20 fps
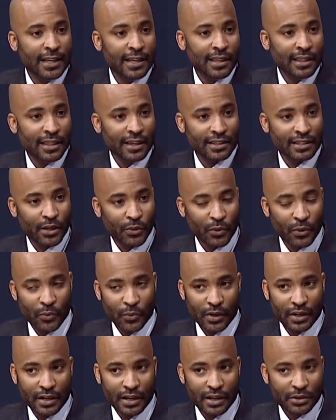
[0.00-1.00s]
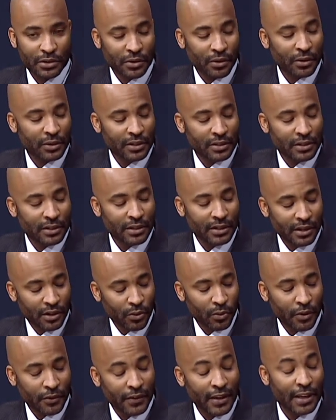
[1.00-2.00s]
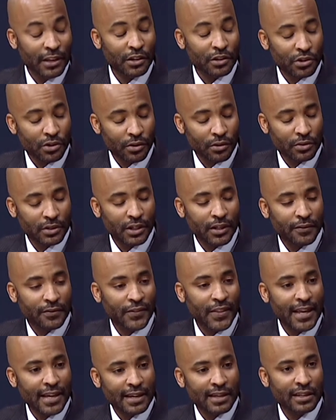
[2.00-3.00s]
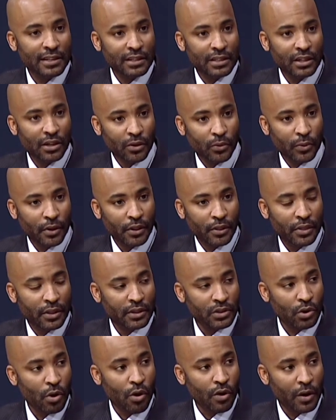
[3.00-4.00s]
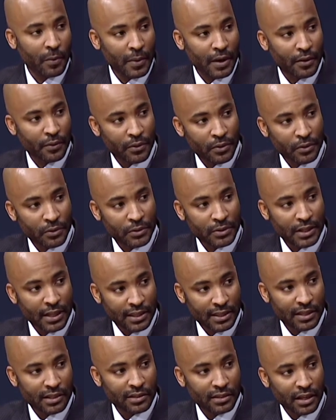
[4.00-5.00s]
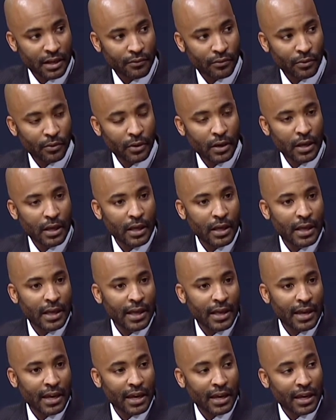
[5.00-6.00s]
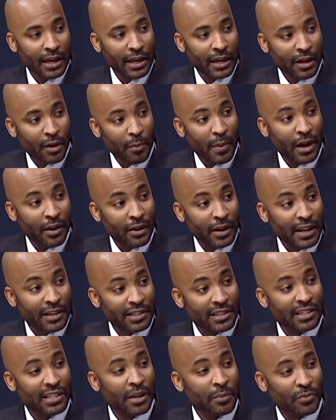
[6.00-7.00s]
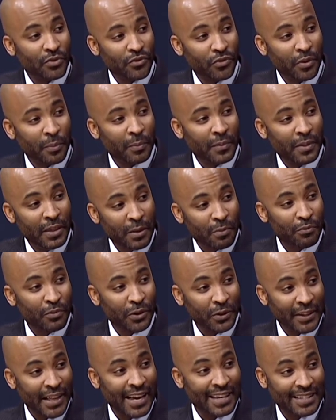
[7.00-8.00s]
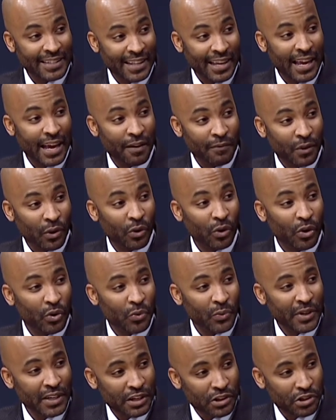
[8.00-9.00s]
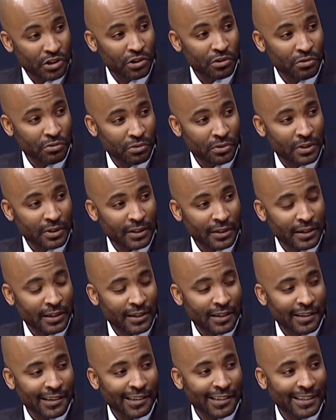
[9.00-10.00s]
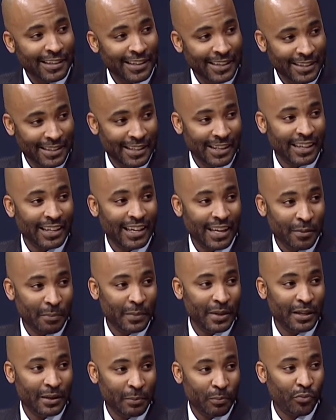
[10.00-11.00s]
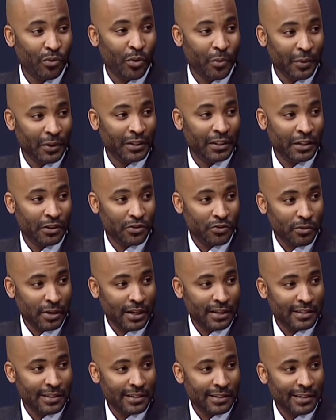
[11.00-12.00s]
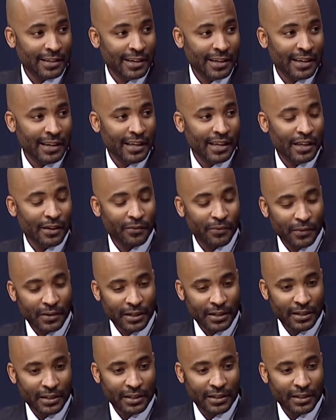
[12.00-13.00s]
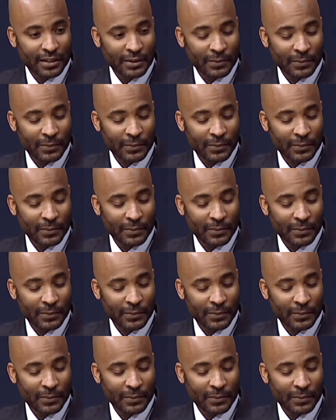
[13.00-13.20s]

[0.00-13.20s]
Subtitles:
things that we wouldn't necessarily deal with in the church, if they can deal with and talk about those at this level in a manner that stems from them realizing they have their own issues, then it can be appropriately addressed. If we